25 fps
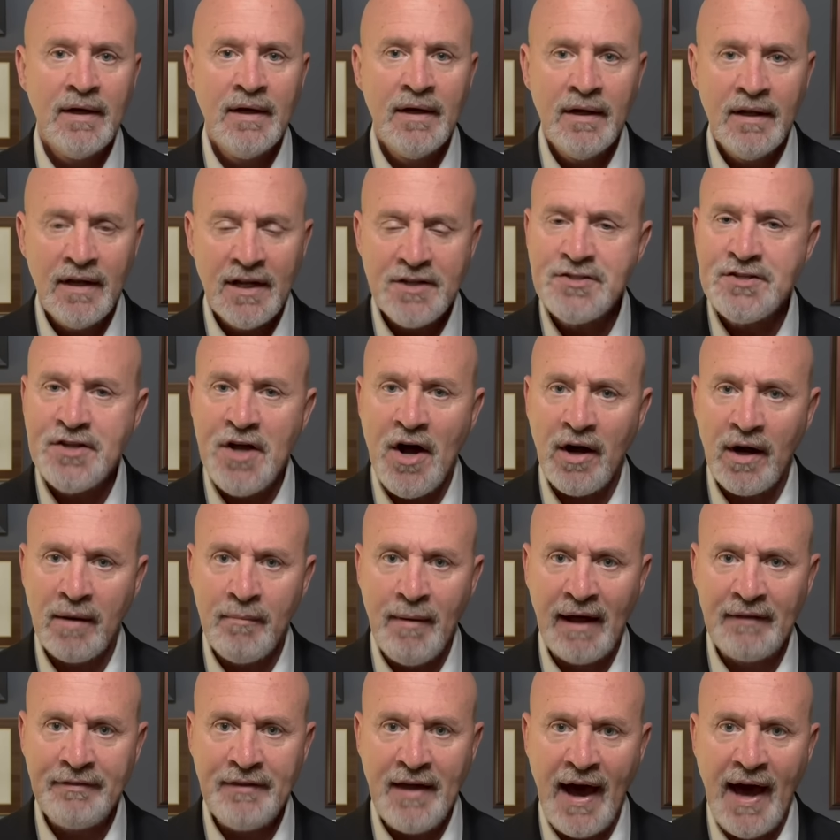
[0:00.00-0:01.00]
Let's talk
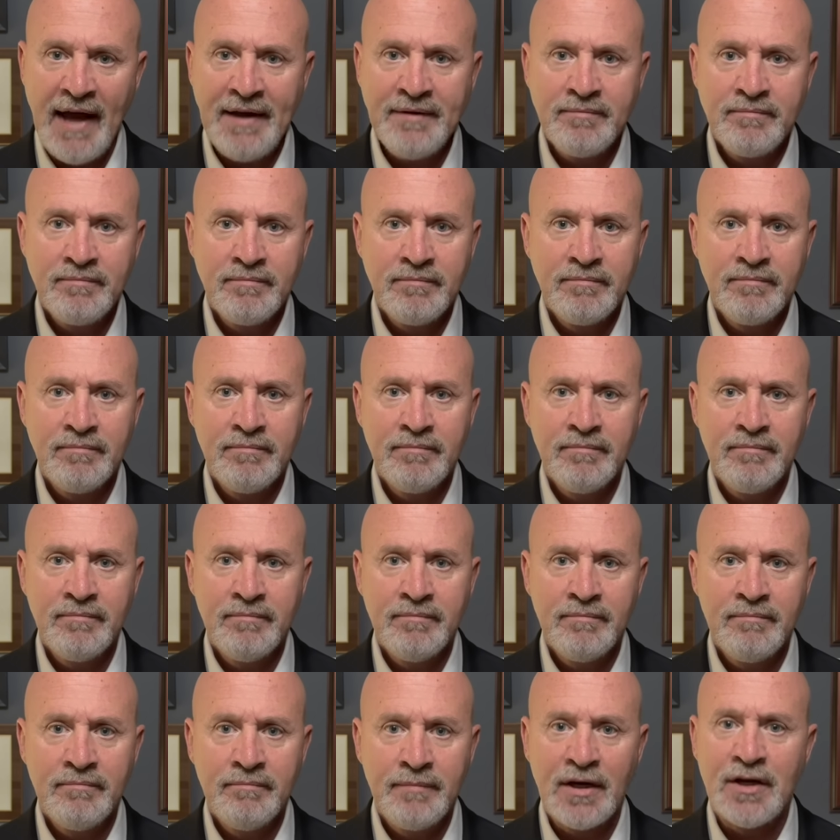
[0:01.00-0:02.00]
about that,
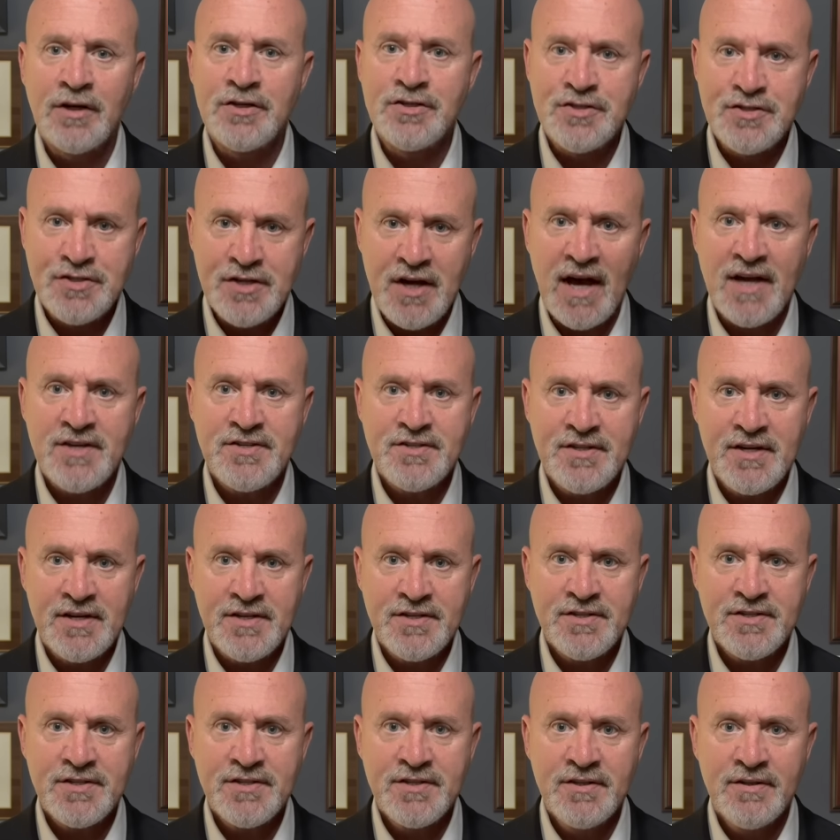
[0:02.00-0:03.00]
because
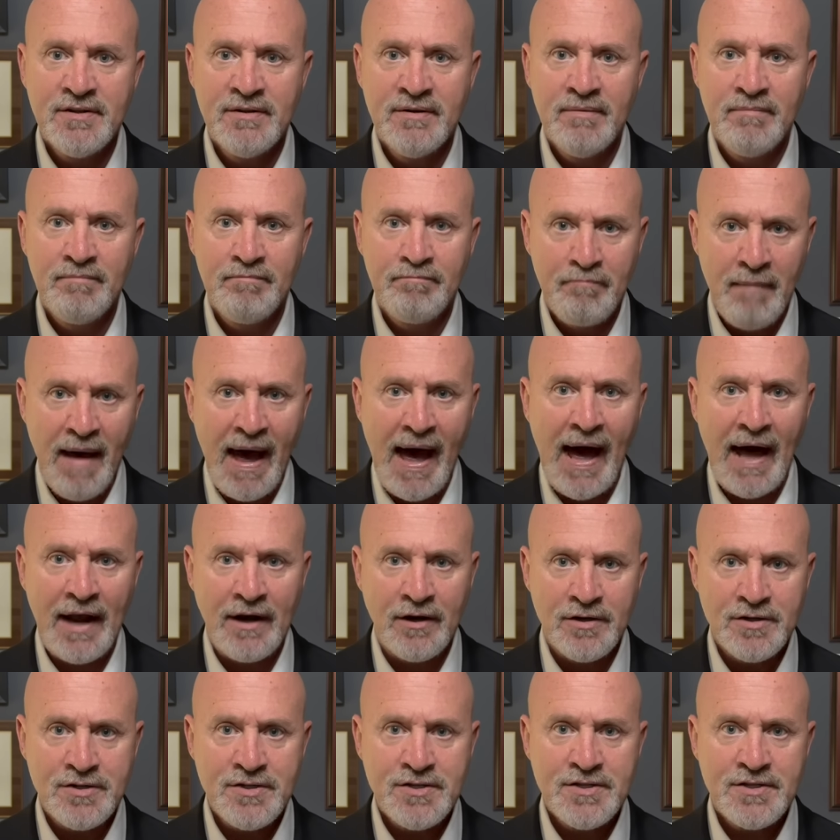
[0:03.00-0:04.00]
justice
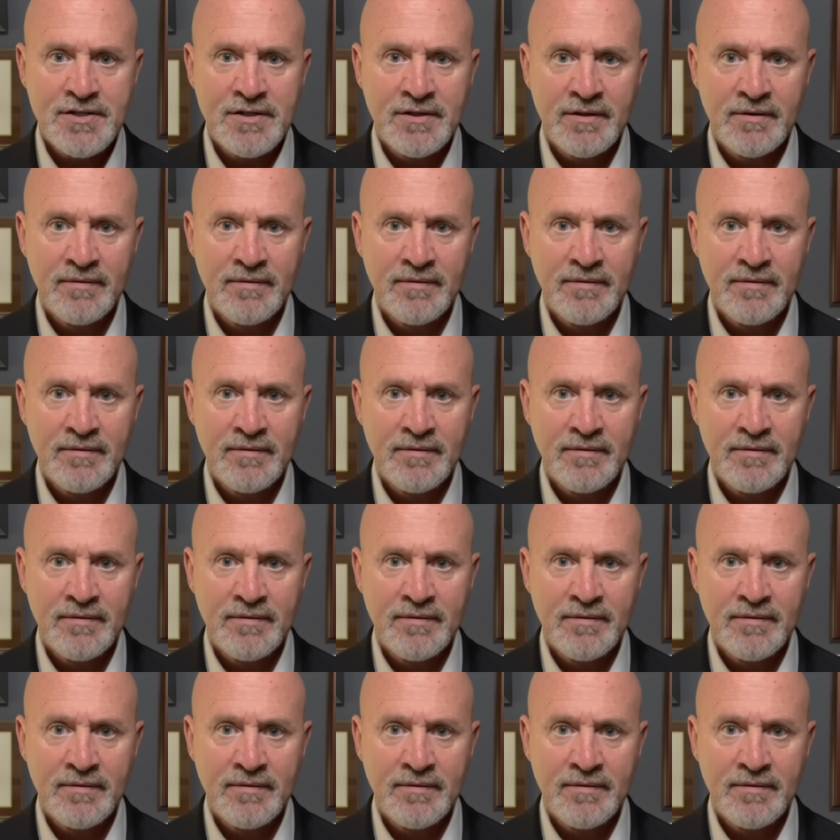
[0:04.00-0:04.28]
matters.